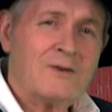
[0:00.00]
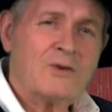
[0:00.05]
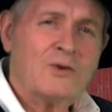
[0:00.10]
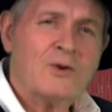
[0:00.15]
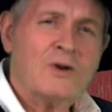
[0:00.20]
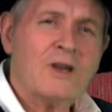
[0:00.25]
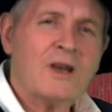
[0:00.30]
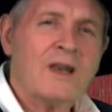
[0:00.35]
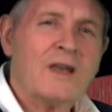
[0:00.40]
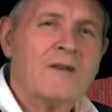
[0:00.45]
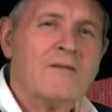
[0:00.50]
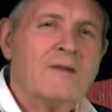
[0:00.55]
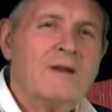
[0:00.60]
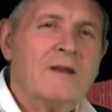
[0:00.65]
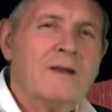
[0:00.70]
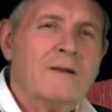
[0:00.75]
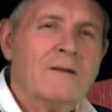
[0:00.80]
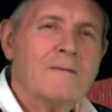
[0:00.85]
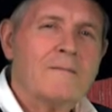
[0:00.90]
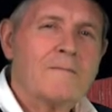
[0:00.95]
to a
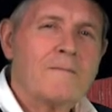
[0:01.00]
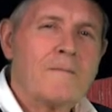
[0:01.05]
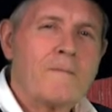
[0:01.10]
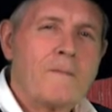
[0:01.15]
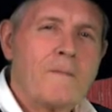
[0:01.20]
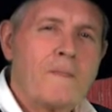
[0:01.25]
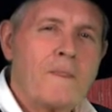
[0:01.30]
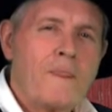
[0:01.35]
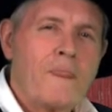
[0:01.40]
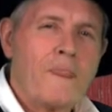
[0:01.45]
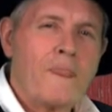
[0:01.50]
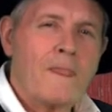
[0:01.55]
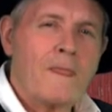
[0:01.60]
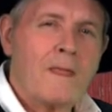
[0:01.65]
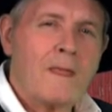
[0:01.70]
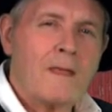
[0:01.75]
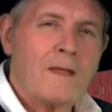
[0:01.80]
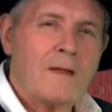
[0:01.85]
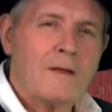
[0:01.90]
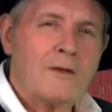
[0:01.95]
living,
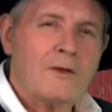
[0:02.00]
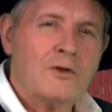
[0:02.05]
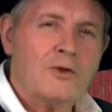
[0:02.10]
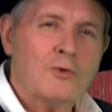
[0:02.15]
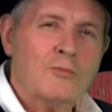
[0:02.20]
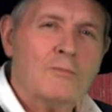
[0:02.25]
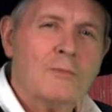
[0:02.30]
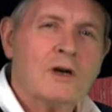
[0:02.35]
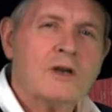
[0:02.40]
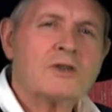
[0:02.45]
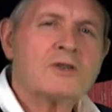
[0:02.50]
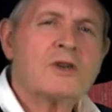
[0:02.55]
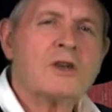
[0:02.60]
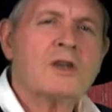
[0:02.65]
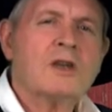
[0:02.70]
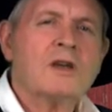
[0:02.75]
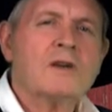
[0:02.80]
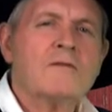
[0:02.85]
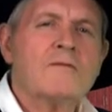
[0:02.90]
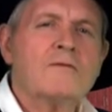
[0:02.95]
you must
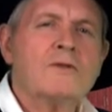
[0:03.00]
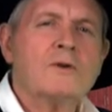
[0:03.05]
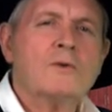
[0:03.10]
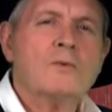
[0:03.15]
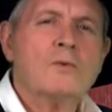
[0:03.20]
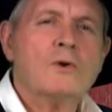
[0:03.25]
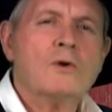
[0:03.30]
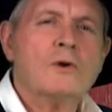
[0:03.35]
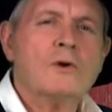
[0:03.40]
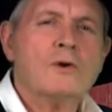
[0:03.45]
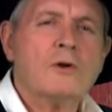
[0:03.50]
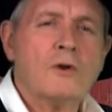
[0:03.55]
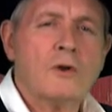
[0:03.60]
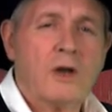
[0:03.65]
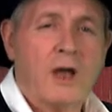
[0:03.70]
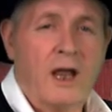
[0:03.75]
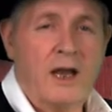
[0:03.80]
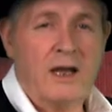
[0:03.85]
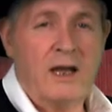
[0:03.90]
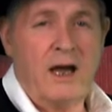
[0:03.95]
give the world
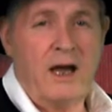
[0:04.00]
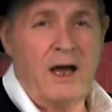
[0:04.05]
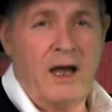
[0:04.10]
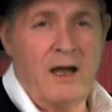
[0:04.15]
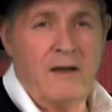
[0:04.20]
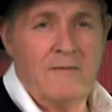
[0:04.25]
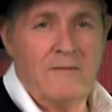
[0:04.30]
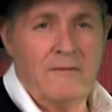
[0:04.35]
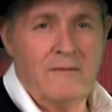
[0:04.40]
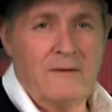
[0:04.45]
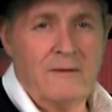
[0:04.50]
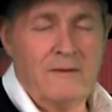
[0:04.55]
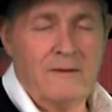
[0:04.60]
a life.